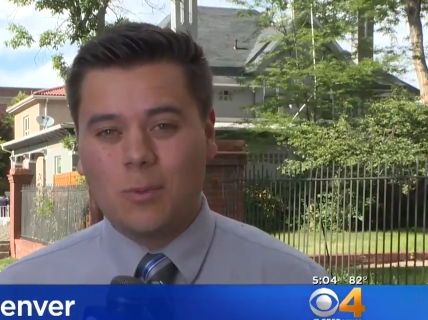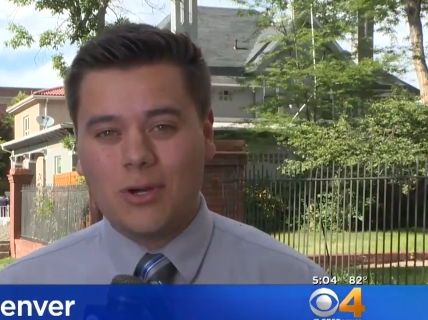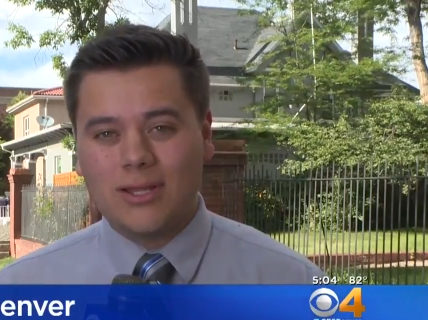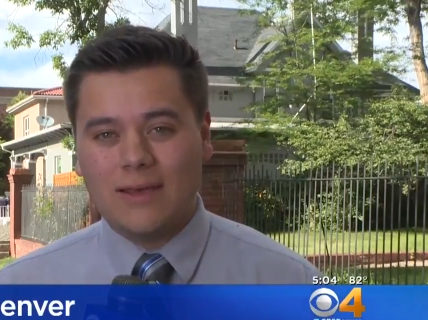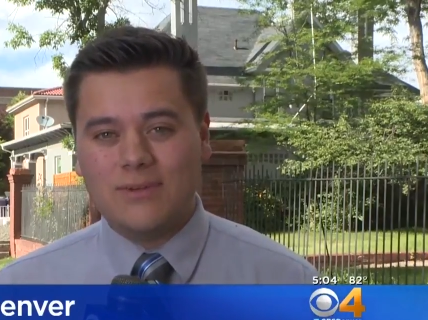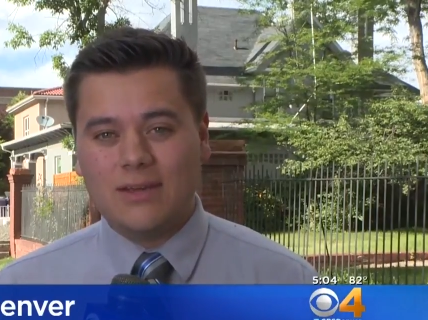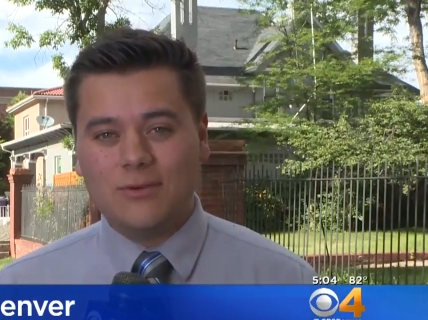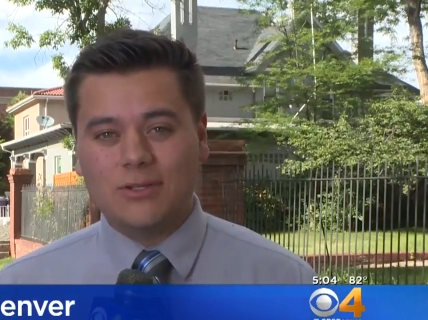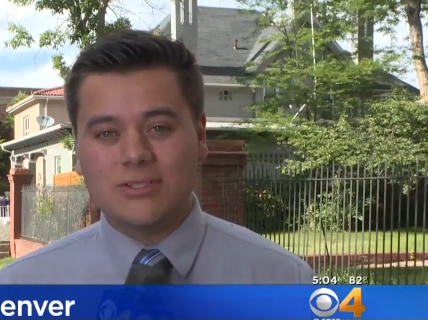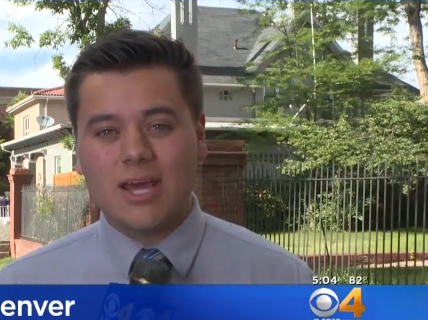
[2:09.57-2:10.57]
Reporting live in
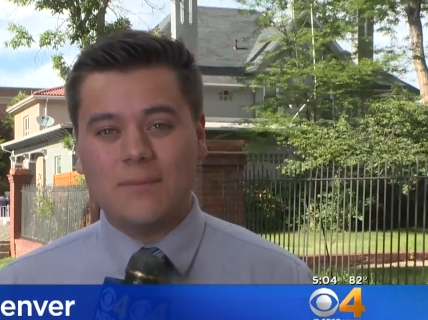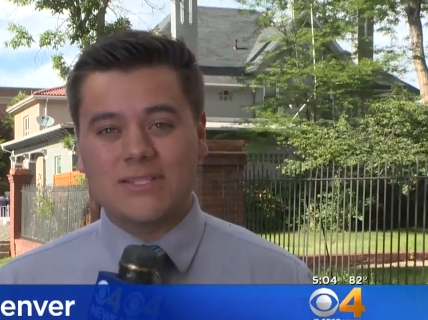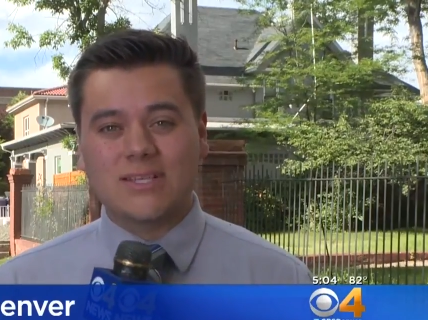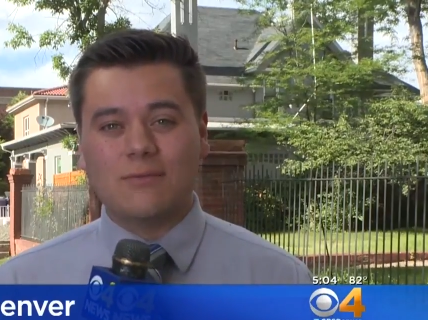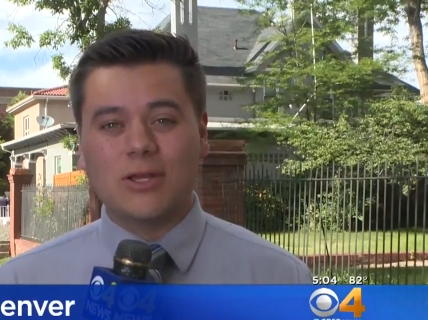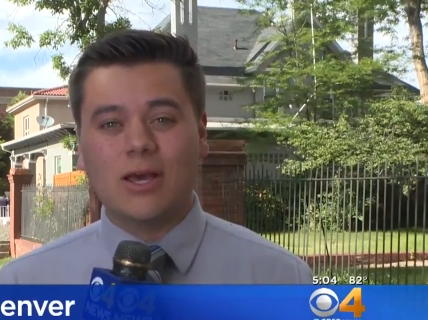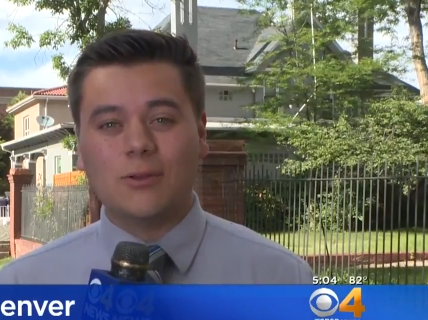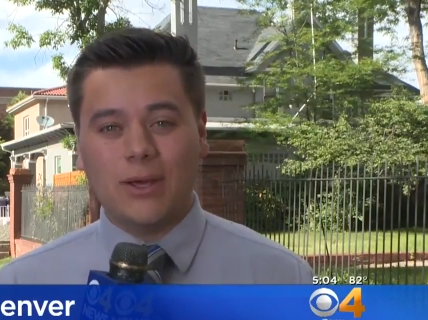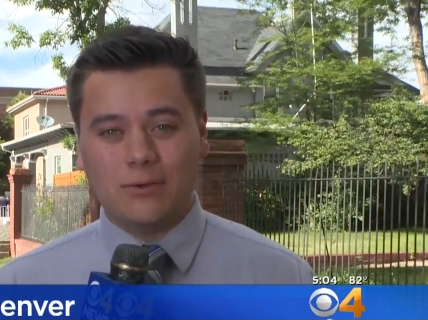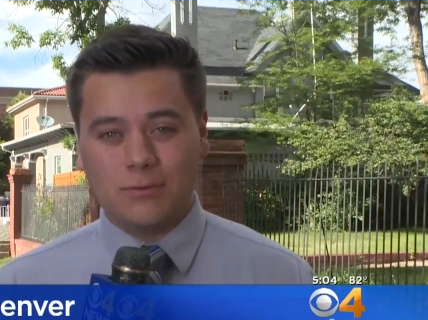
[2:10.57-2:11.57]
Denver, Dylan Thomas, covering
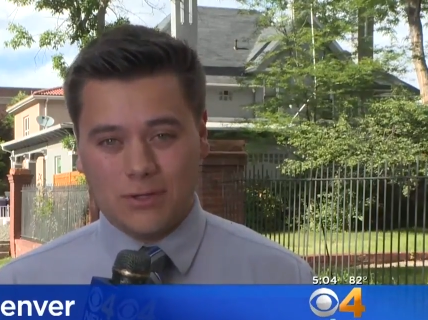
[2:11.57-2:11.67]
Colorado